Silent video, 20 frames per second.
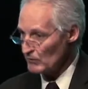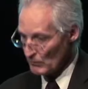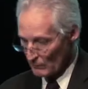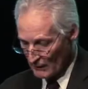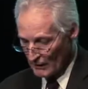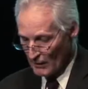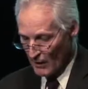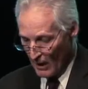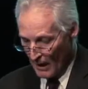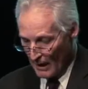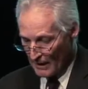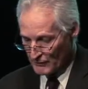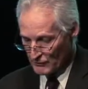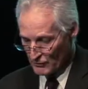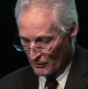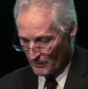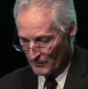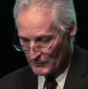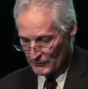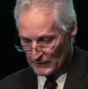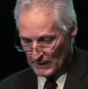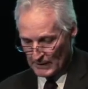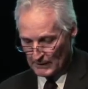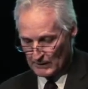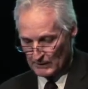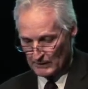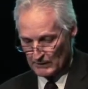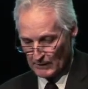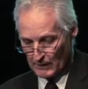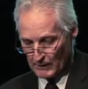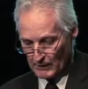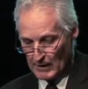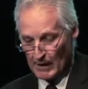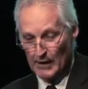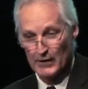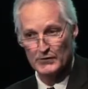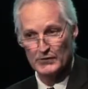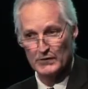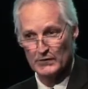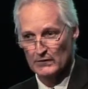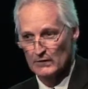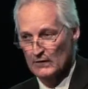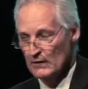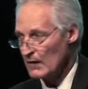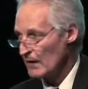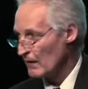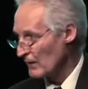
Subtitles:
to align jobs, sectors and locations.